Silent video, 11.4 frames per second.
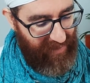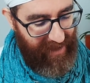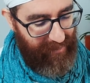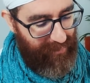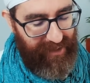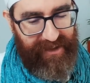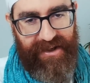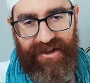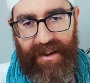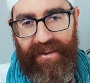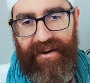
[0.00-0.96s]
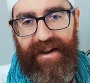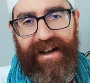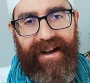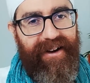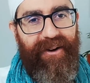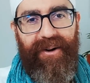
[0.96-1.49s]
British,
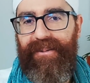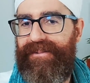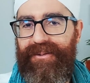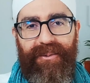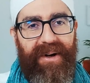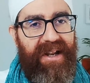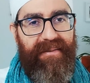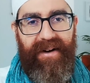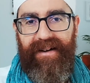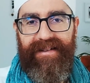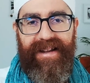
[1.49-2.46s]
American, or whatever.